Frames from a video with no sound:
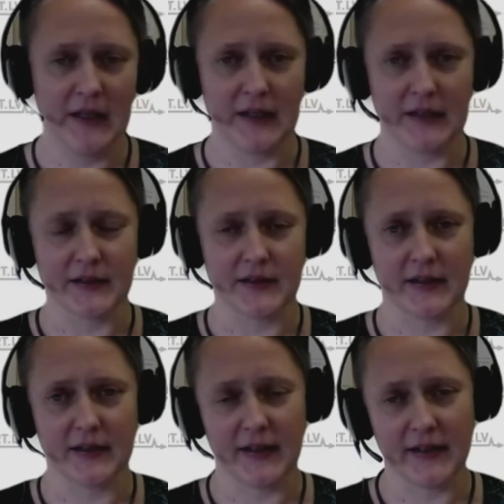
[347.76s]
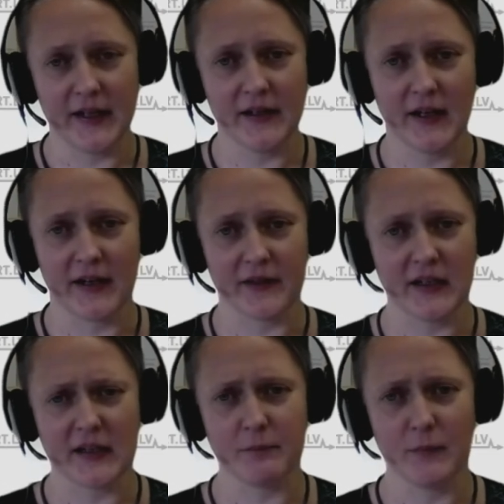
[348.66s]
And again, I
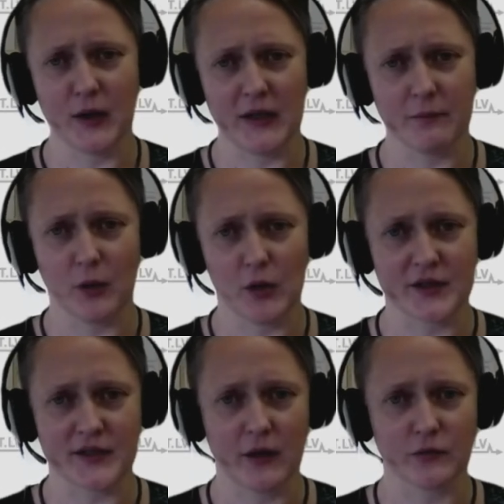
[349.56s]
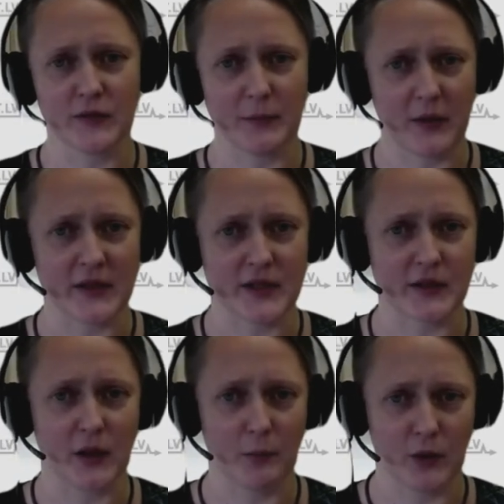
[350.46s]
think it boils down to the
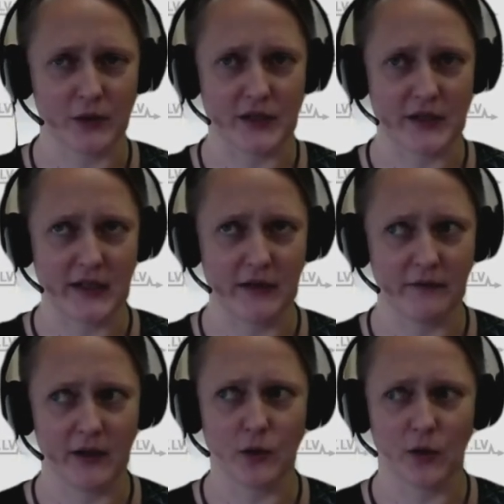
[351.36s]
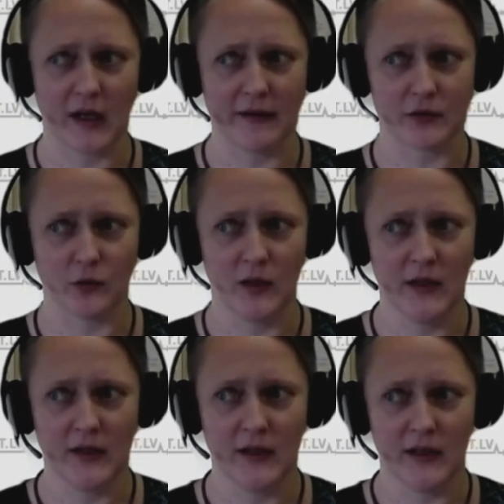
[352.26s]
personal policy, where you have to,
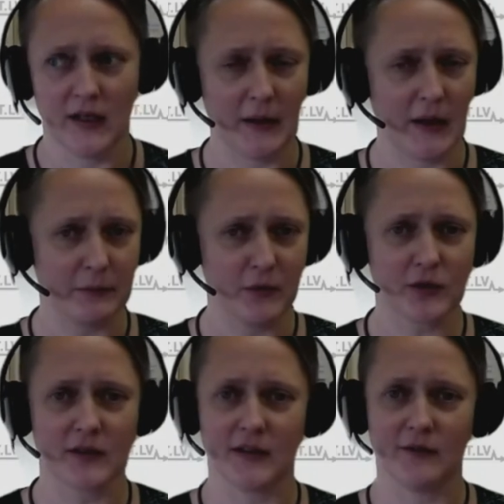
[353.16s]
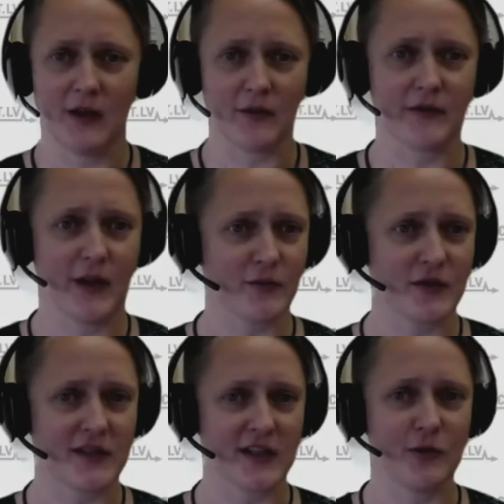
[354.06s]
I'm not one of those
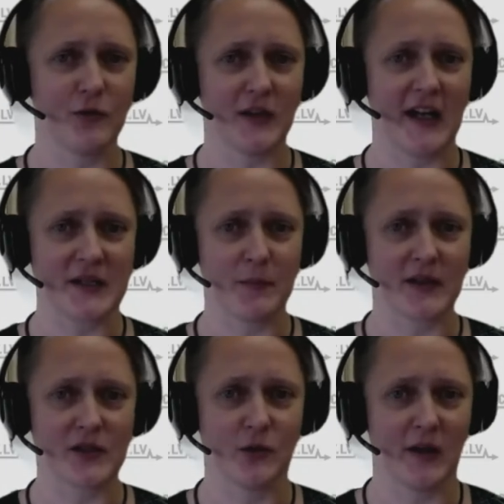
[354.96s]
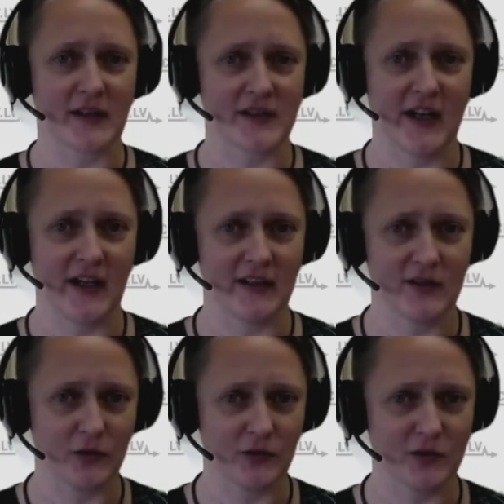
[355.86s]
security experts who are saying
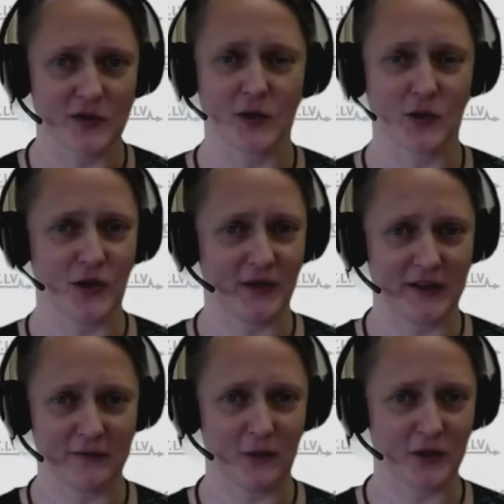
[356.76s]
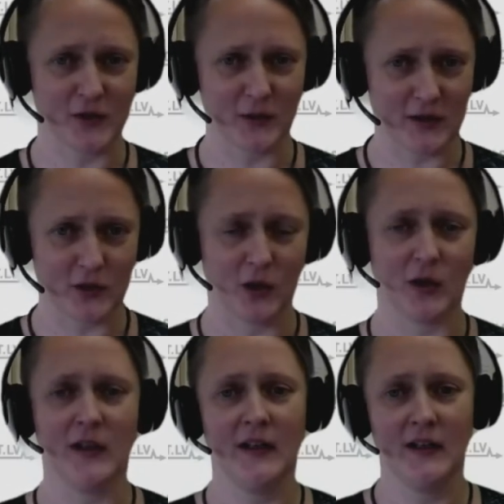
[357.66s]
don't use social networks, not at
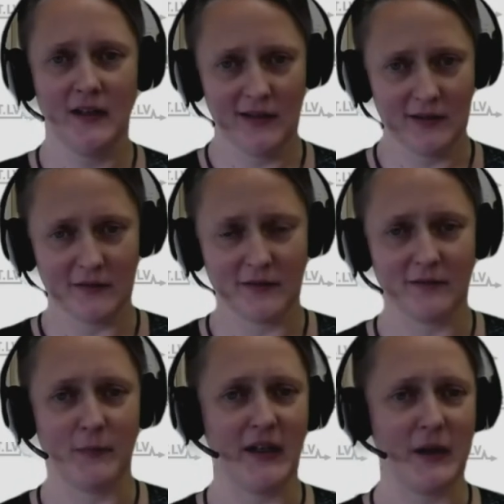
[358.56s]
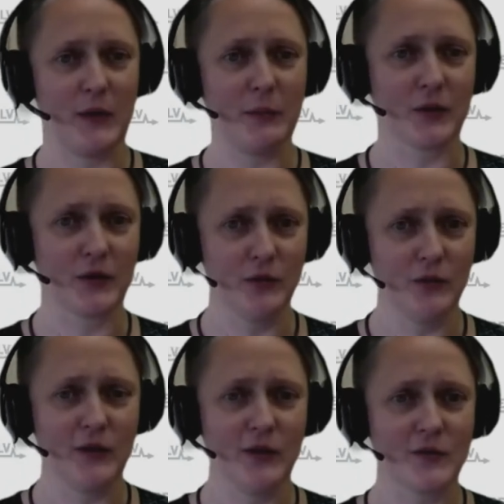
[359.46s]
all. Many people
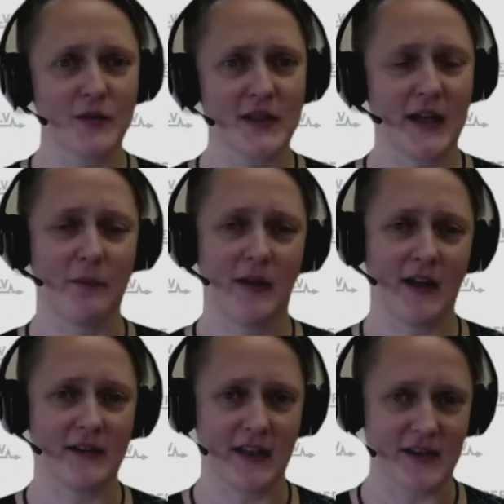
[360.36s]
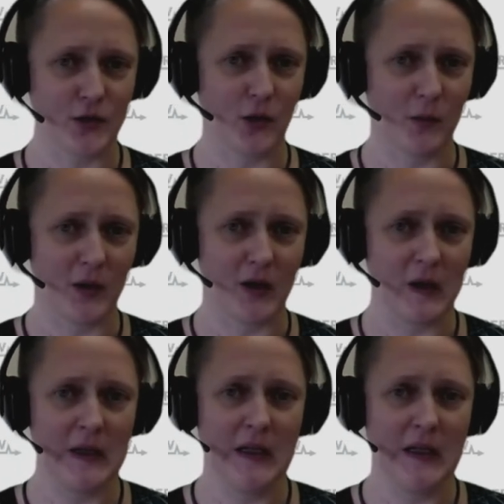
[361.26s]
do use them and that's normal.